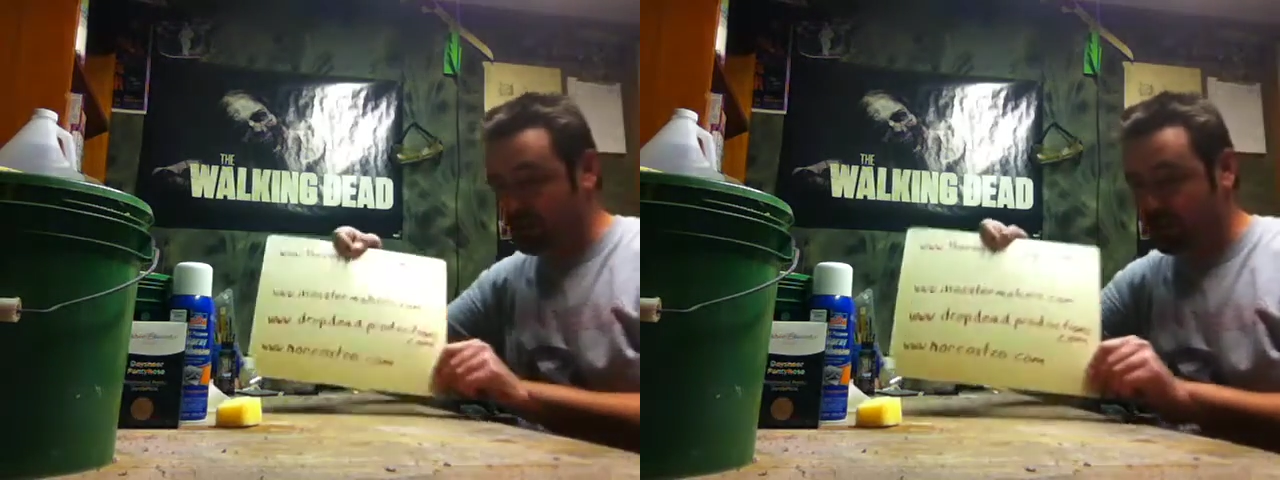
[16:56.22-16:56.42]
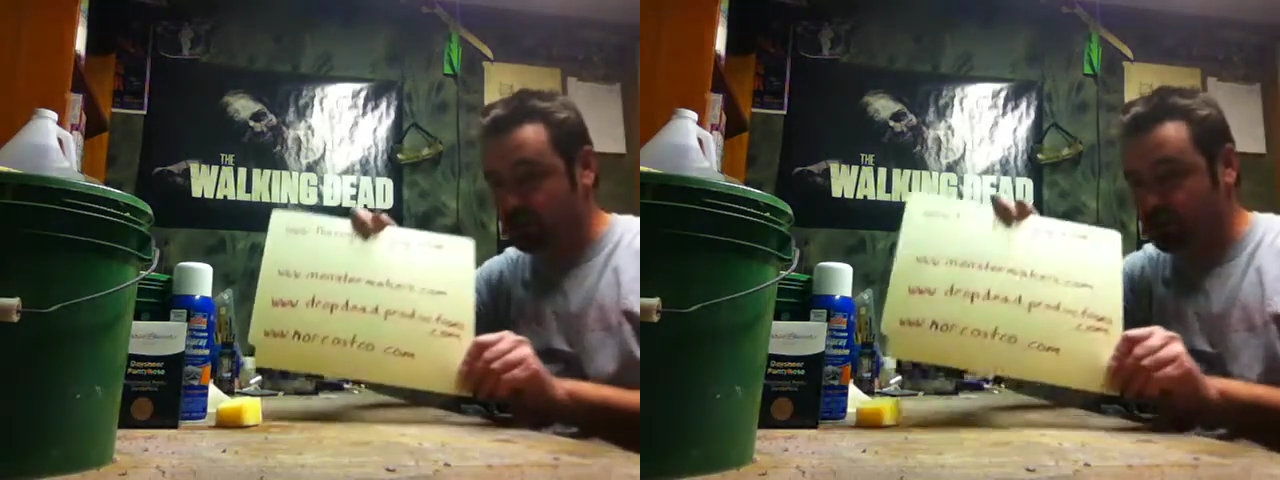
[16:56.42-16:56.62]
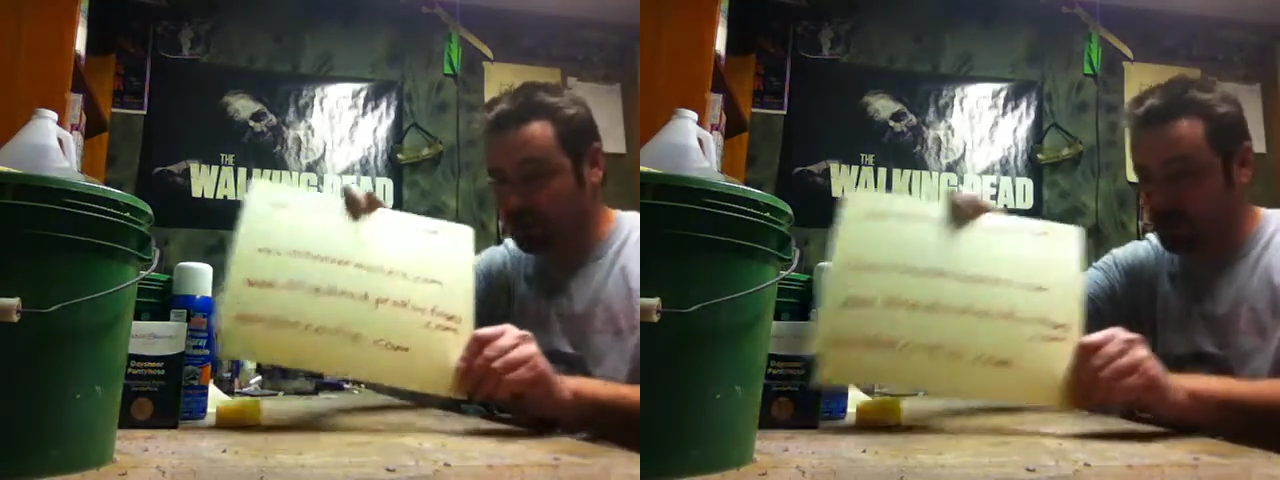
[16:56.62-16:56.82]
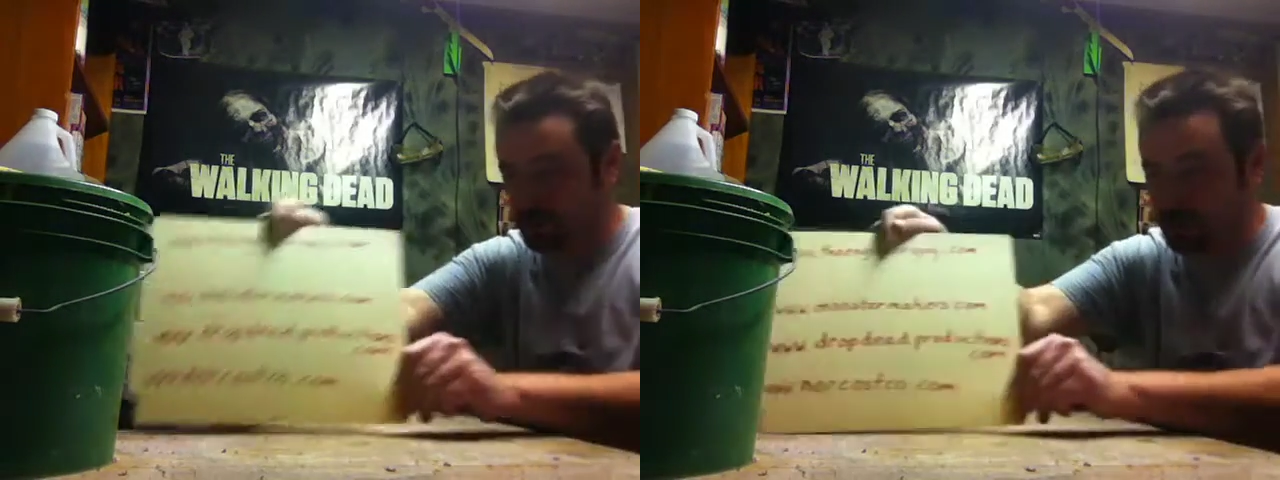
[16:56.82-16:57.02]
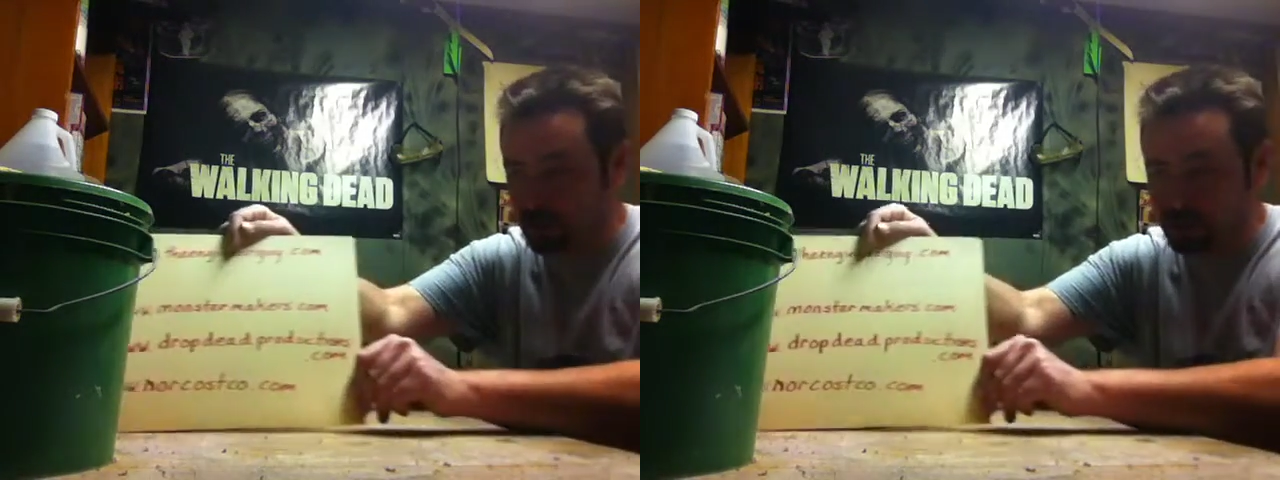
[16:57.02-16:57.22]
you
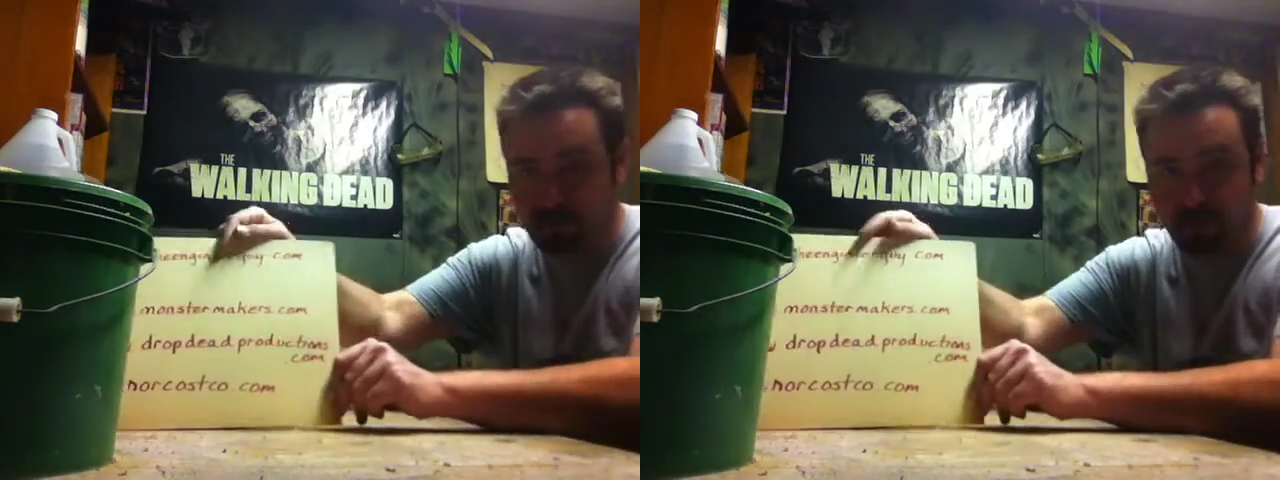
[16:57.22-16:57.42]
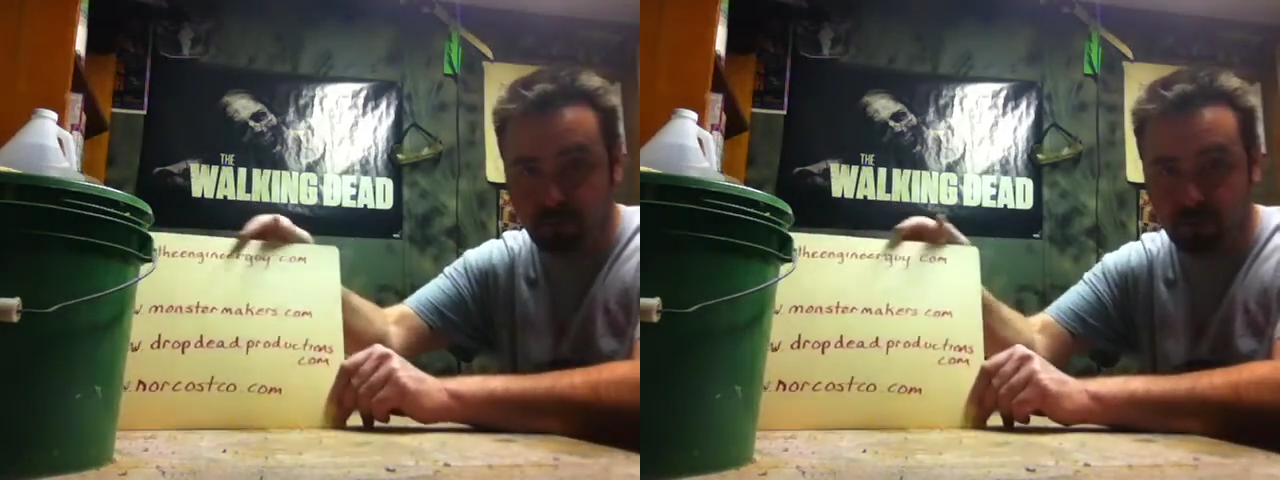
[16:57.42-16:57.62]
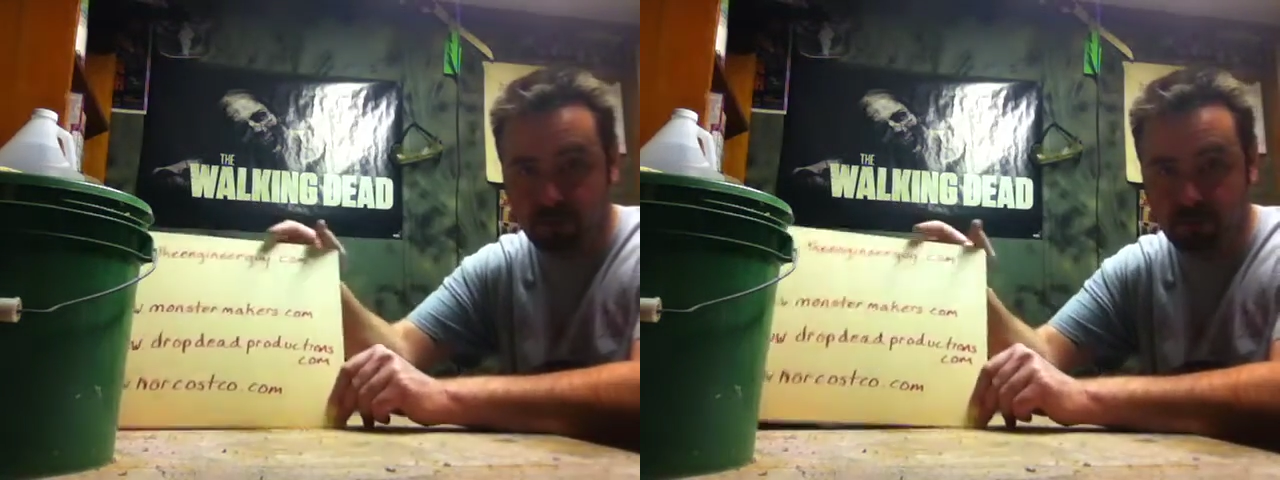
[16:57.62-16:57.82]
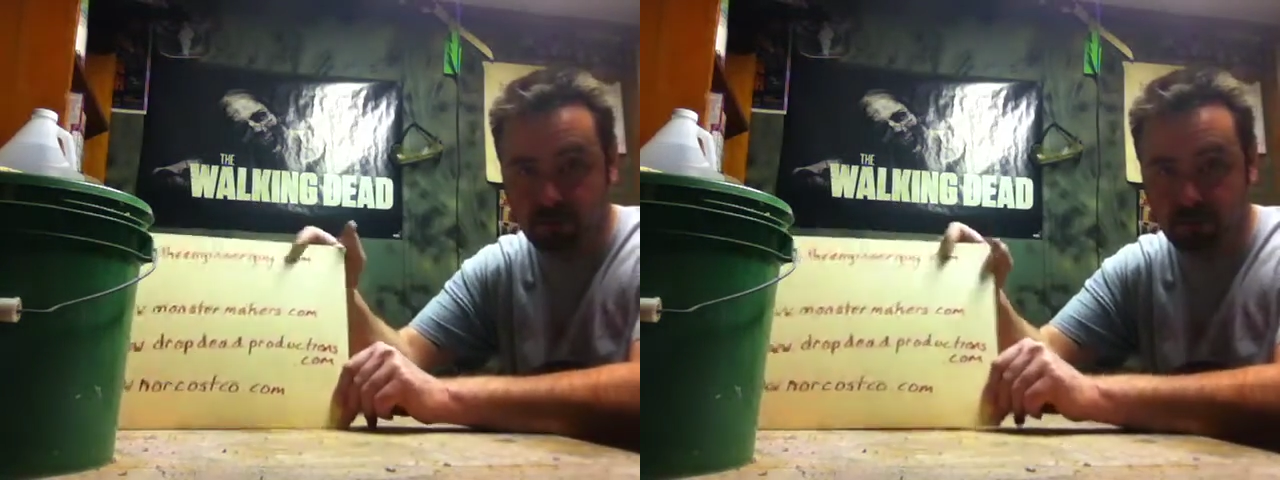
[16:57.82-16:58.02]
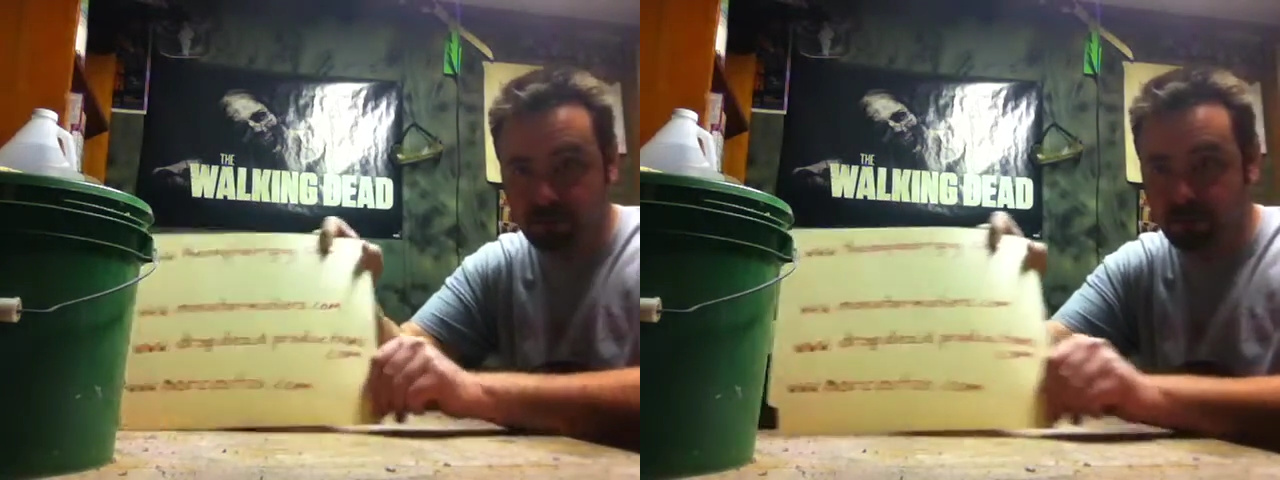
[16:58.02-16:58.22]
this. I want to,
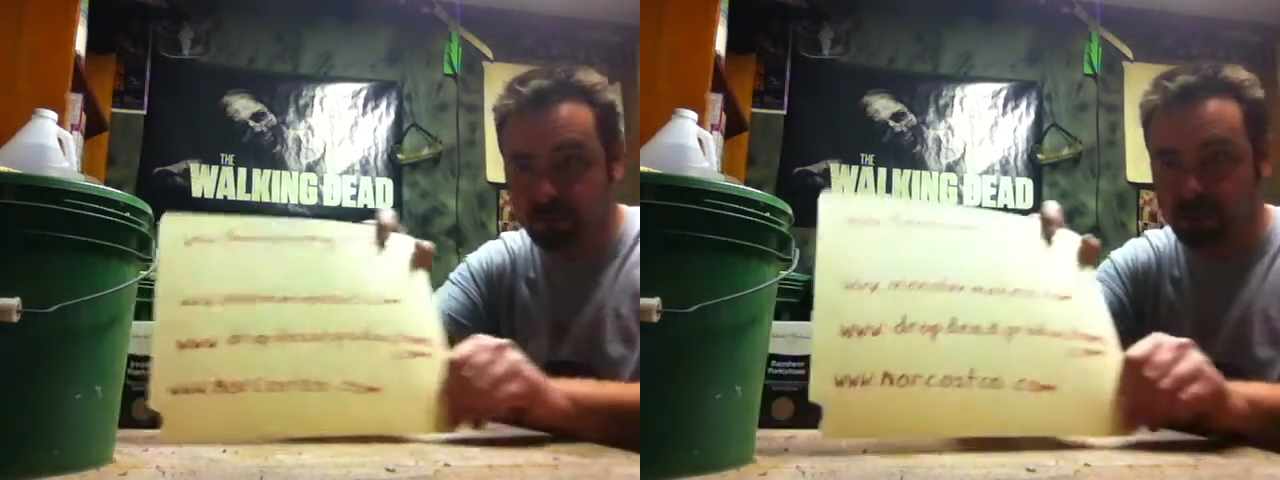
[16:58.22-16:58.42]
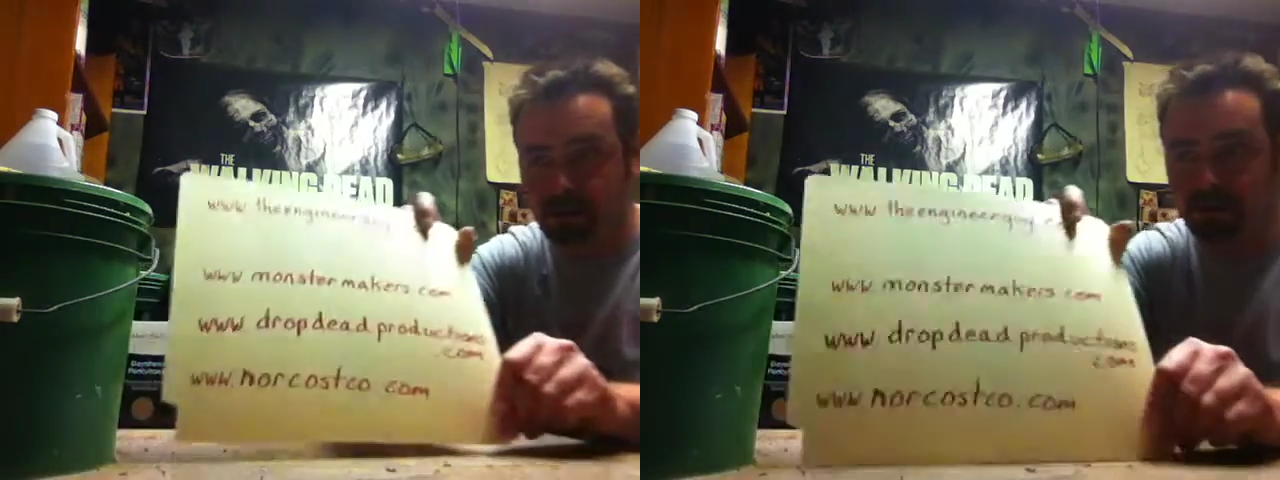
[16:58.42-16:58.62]
here,